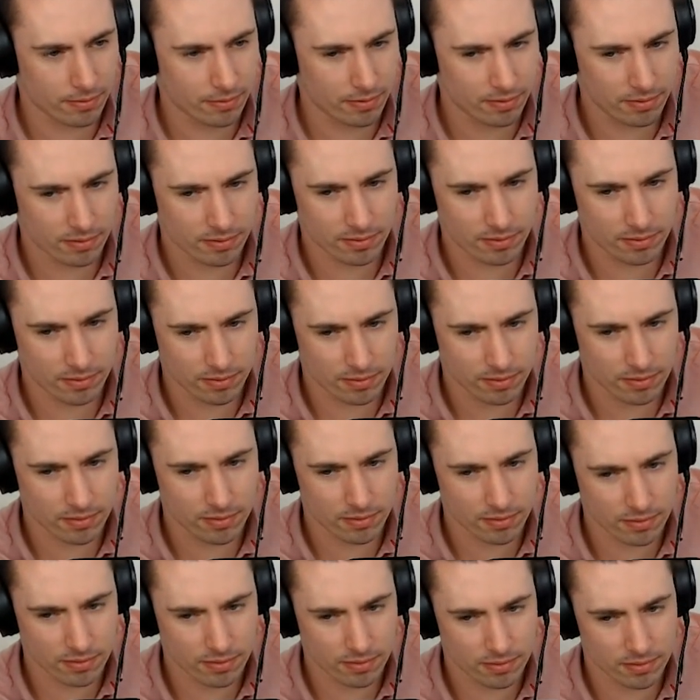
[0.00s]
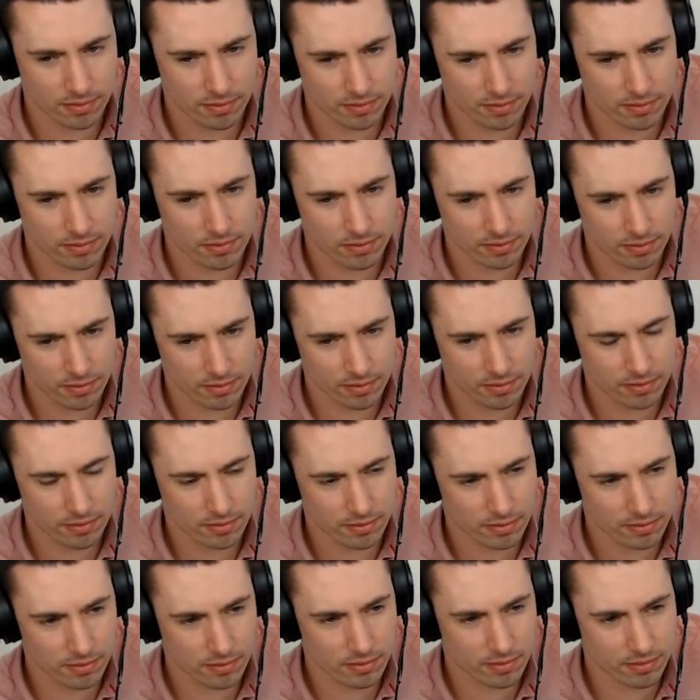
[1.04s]

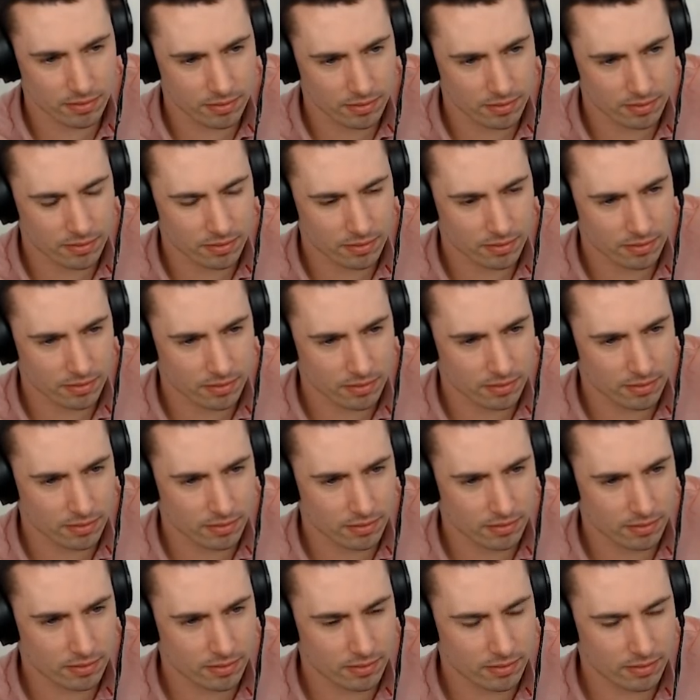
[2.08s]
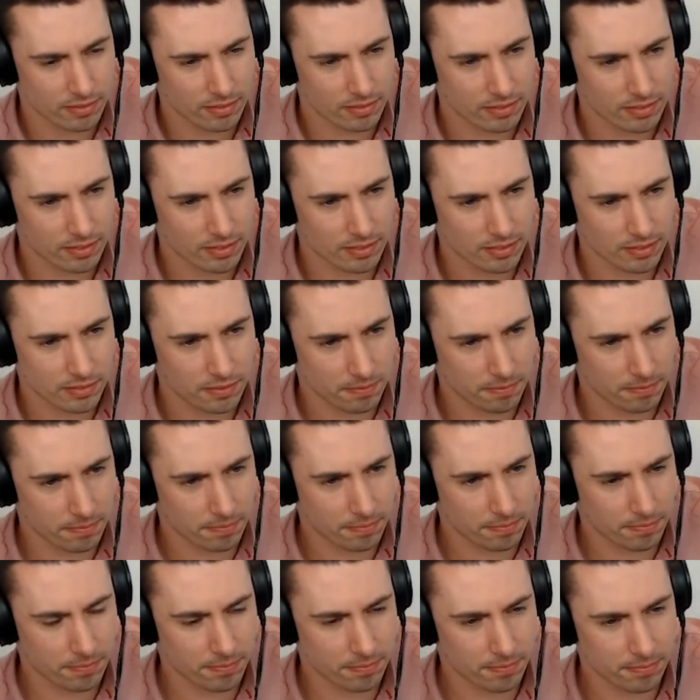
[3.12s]

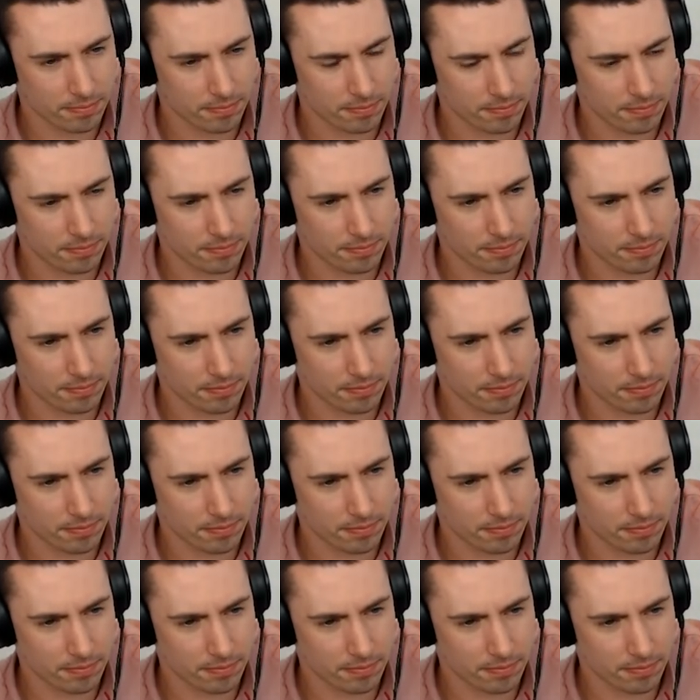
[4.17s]
This person isn't speaking.